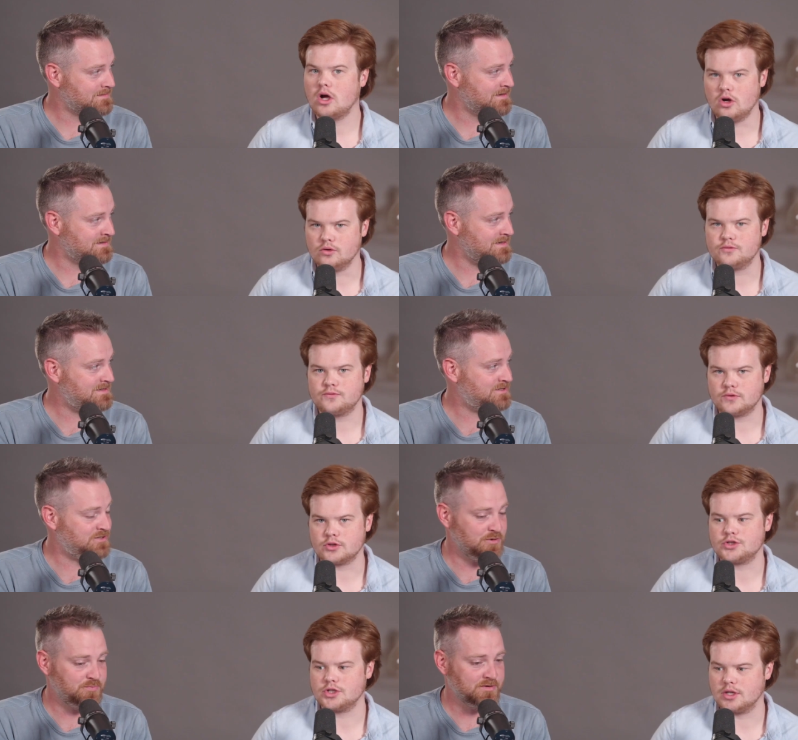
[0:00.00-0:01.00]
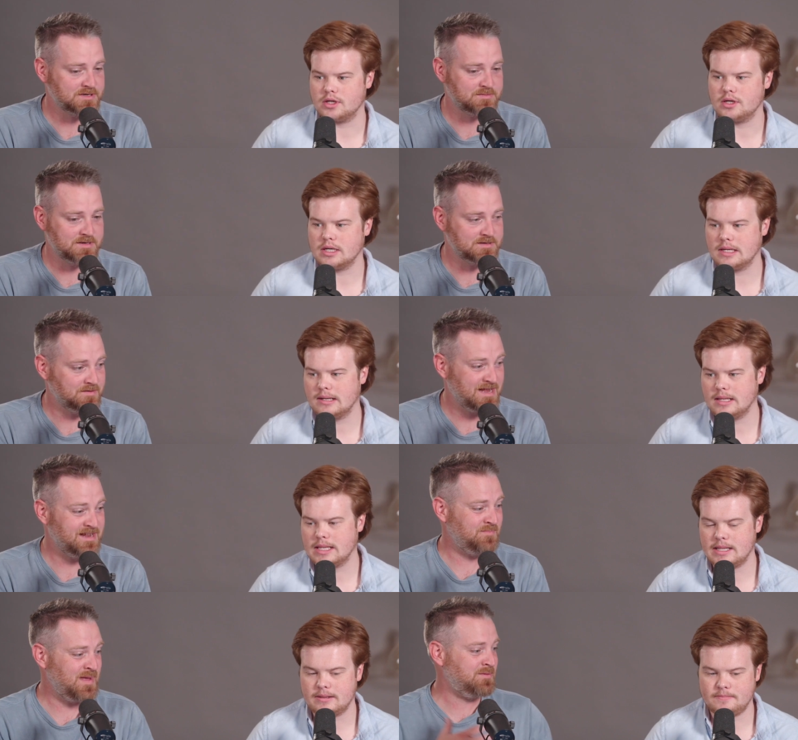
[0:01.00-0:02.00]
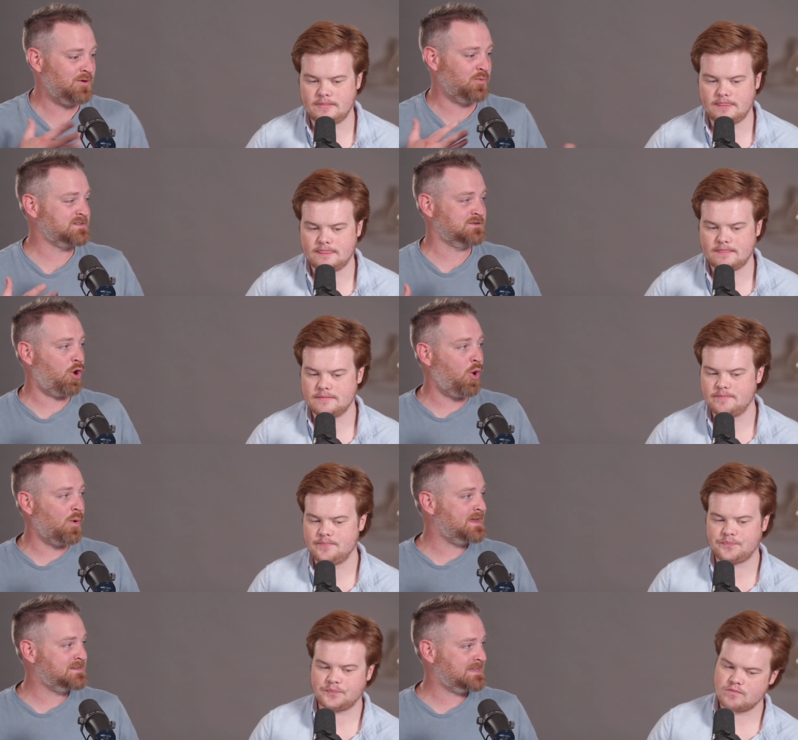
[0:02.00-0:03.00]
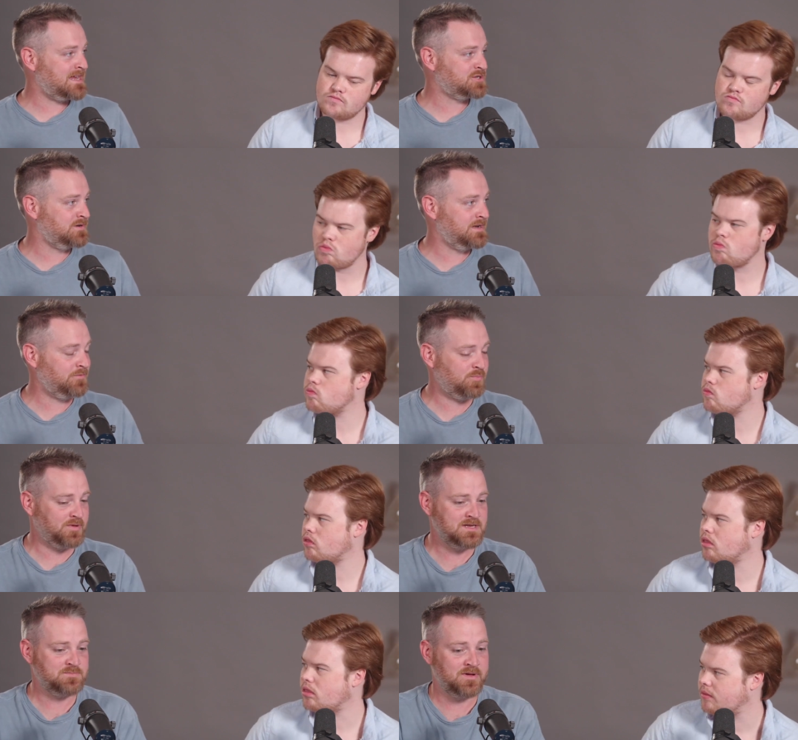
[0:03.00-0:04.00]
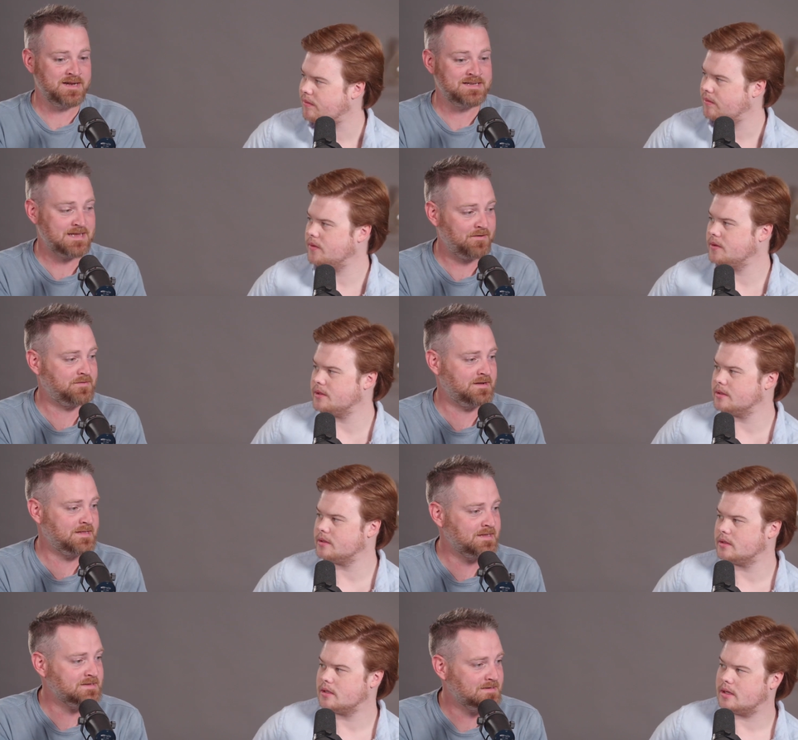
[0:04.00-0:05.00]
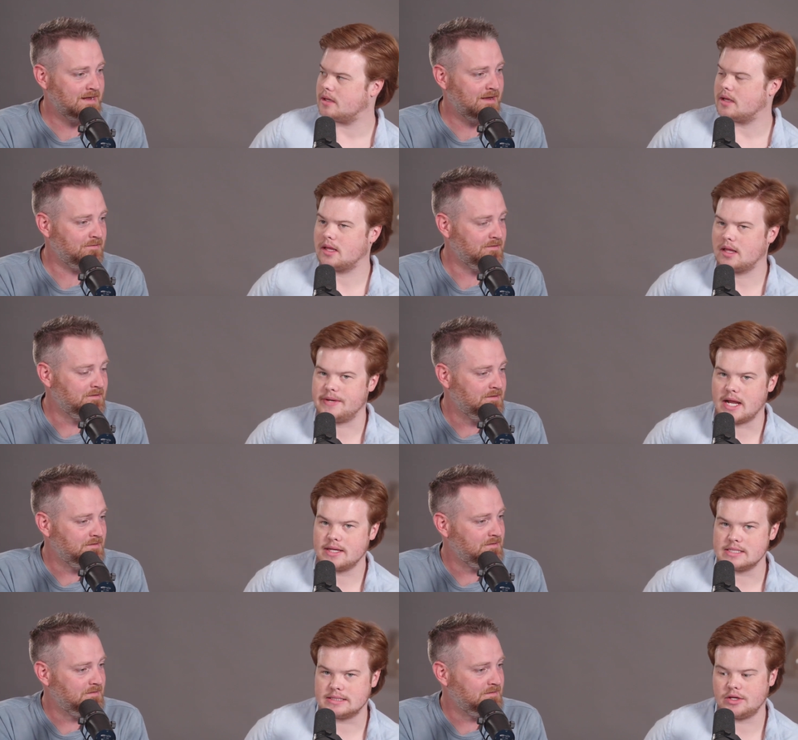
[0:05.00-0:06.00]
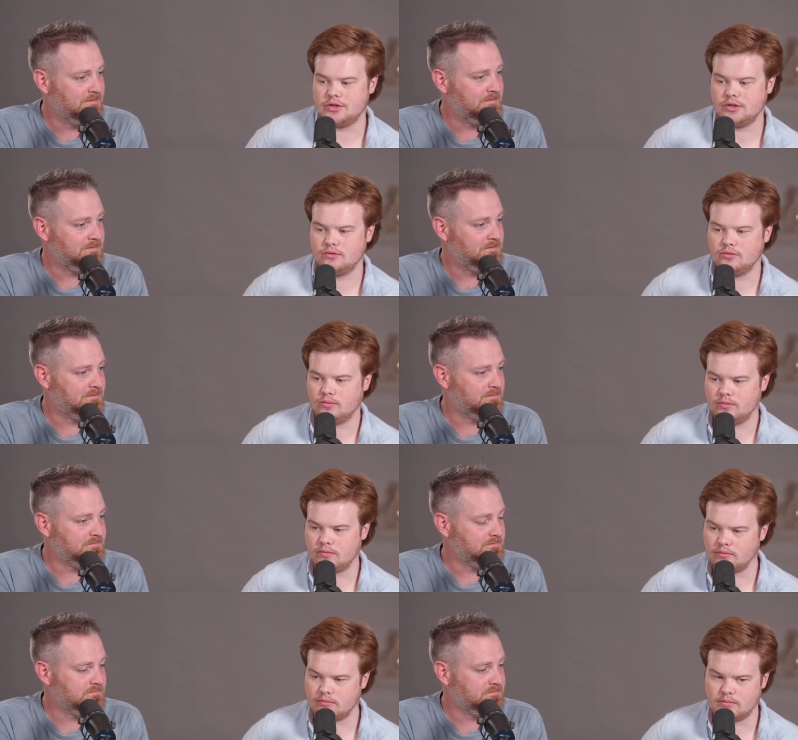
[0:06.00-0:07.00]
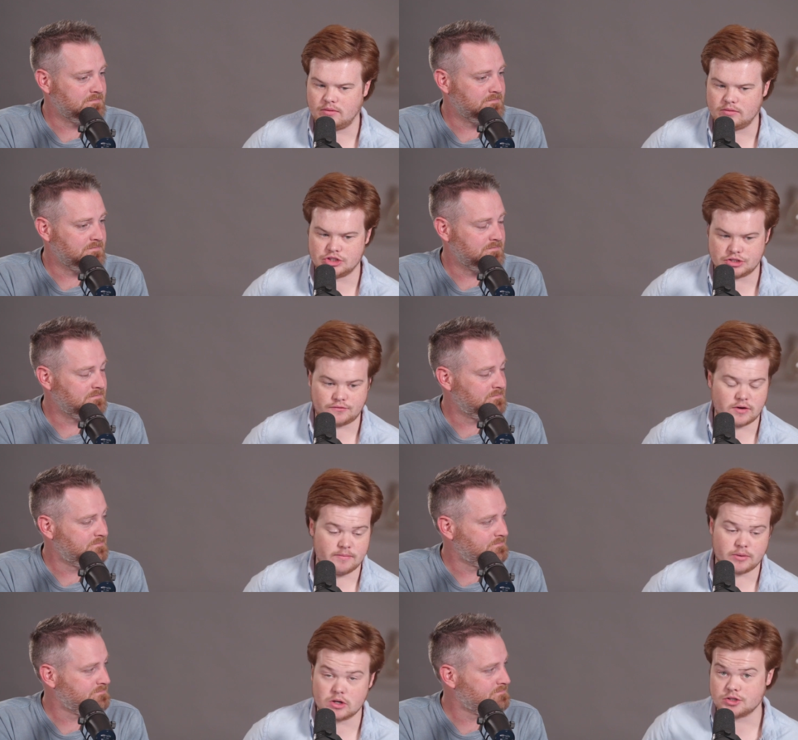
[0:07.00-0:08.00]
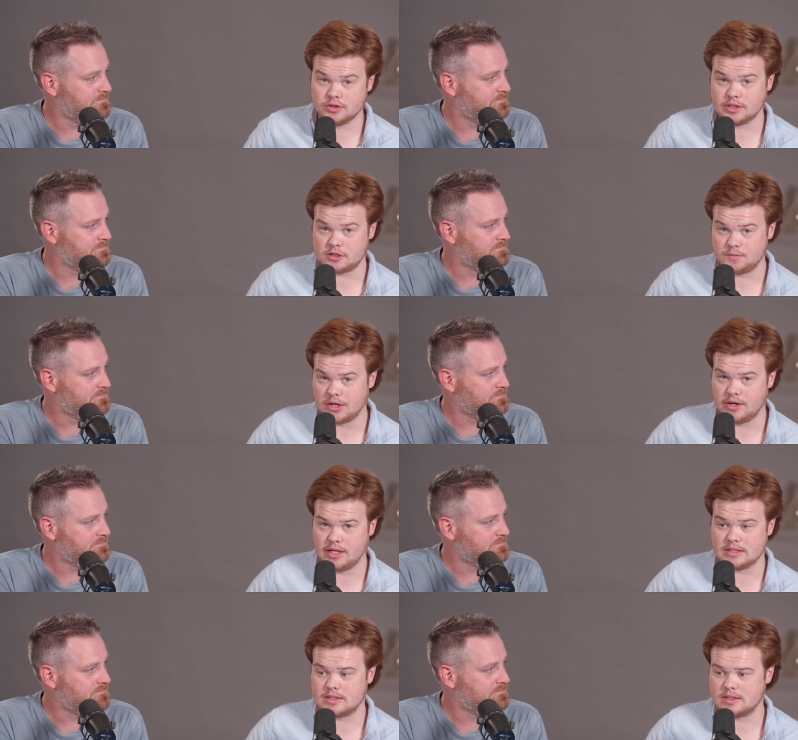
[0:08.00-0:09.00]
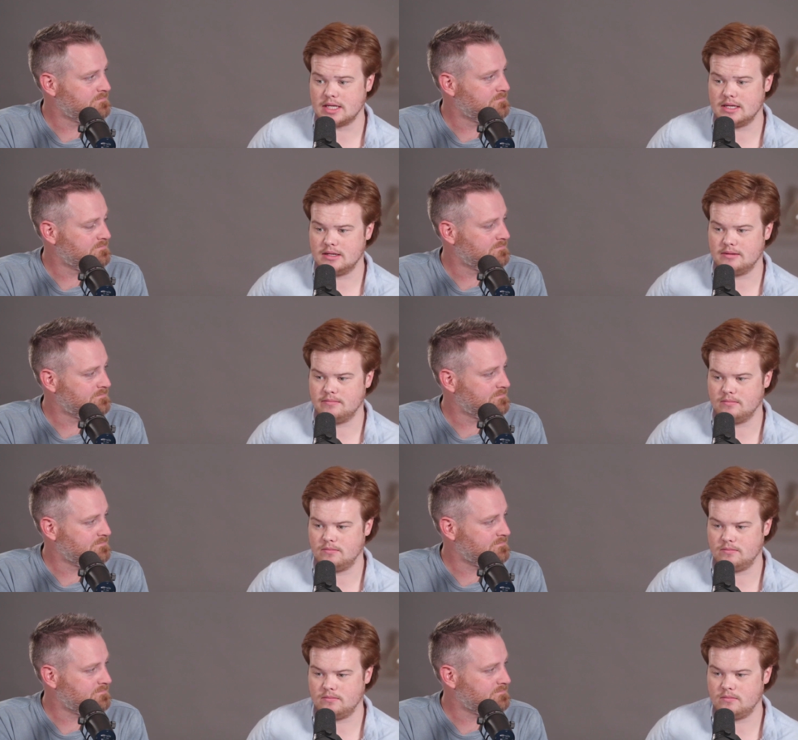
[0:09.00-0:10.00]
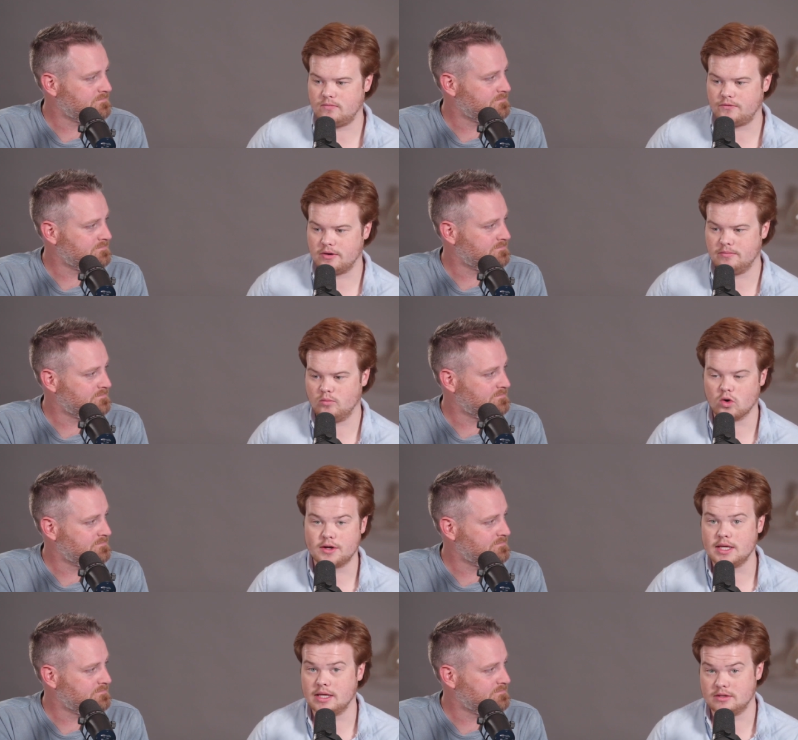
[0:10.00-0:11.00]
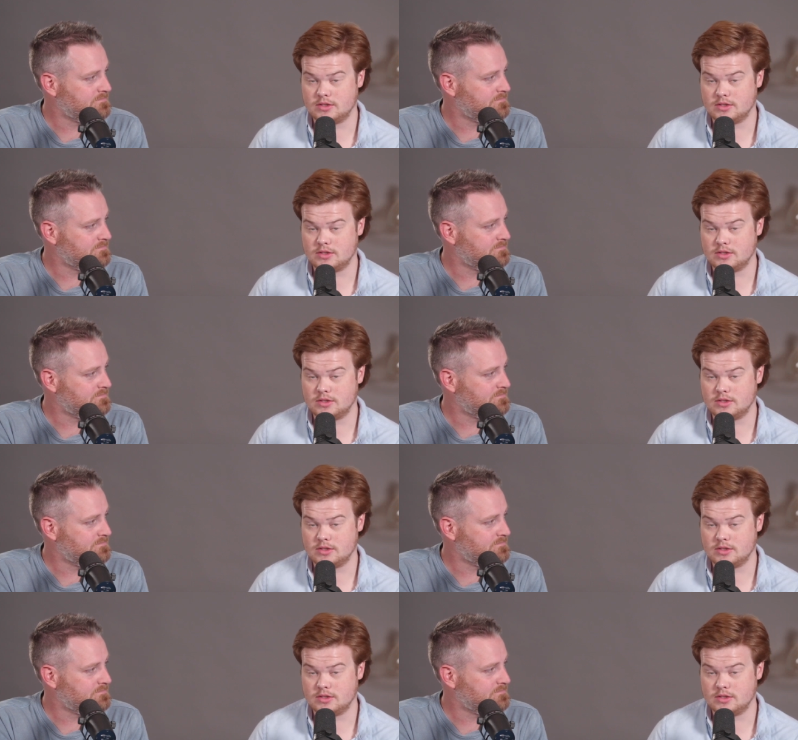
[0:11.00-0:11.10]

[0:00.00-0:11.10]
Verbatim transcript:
Speaker 1: Because oh, it's super sure. expensive. It, maybe it wasn't always that trendy of a place, but it definitely is now.
Speaker 2: I mean, I can tell you just from personal experience, um, from working in